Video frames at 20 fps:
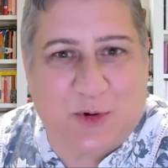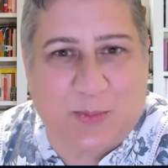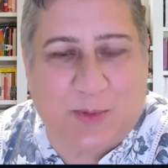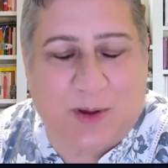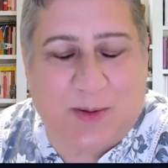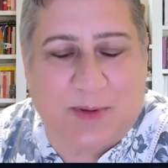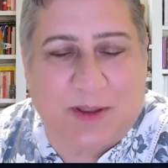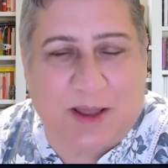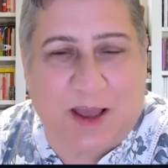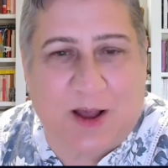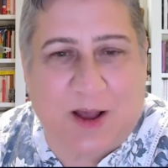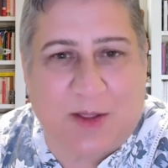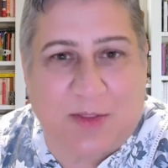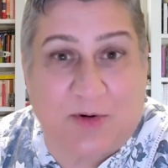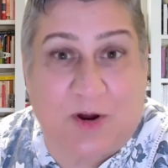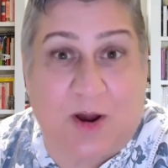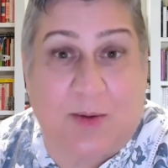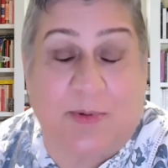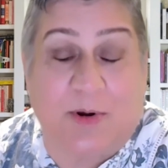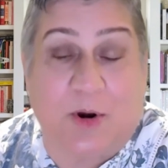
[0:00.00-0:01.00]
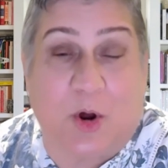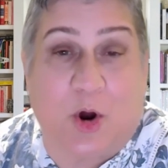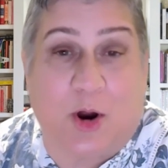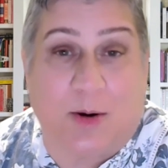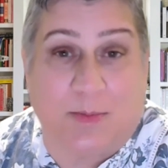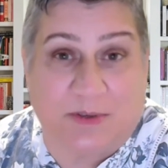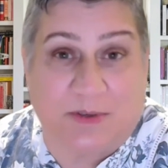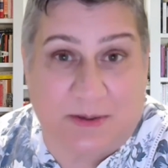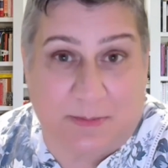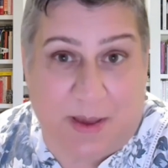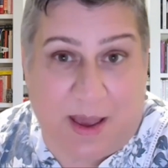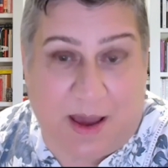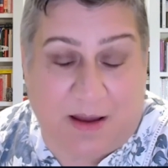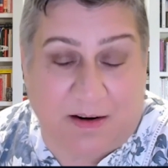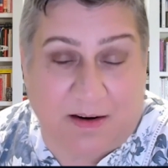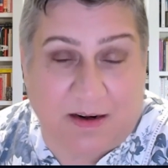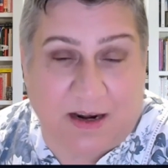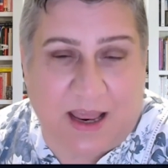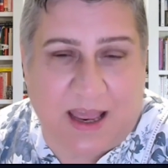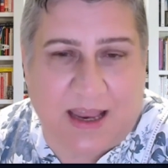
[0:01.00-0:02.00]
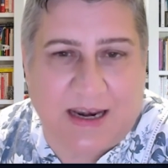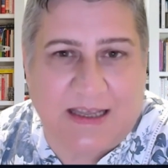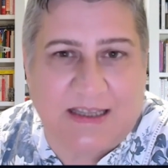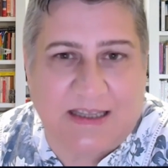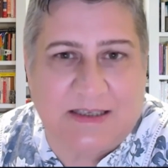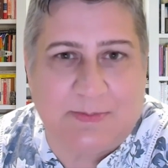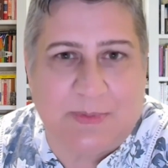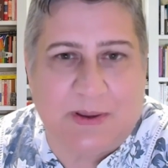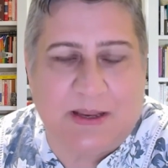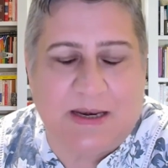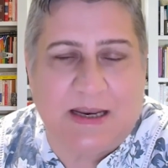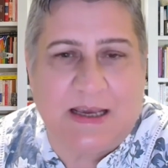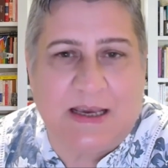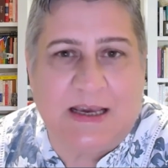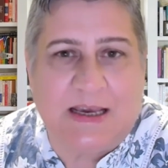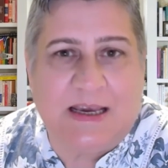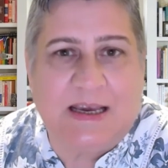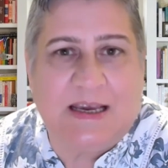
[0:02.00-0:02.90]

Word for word: and public health are up in arms about it. And it's been